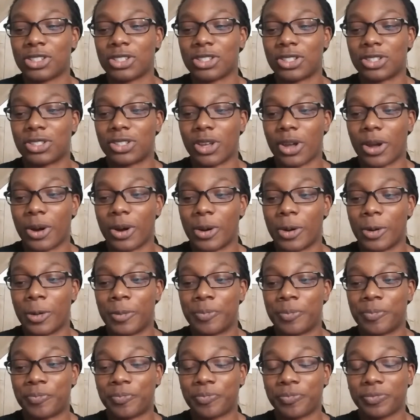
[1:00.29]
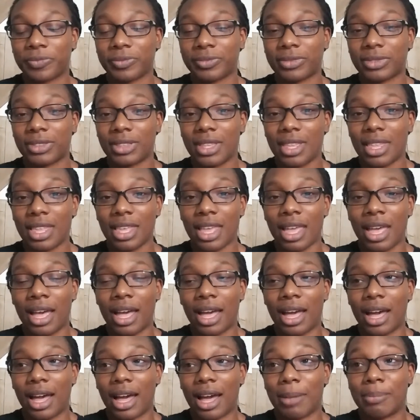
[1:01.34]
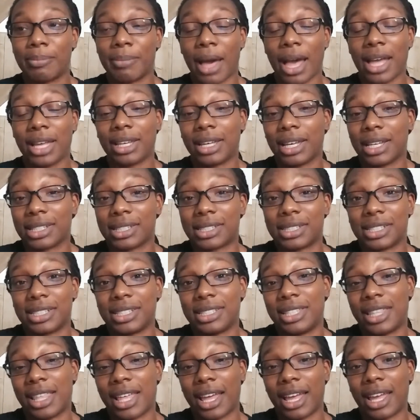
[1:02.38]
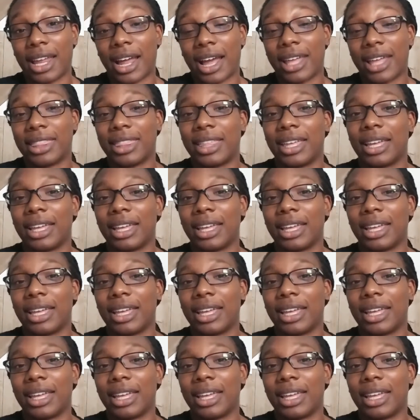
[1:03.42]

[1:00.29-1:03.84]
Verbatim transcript: So my guess is that I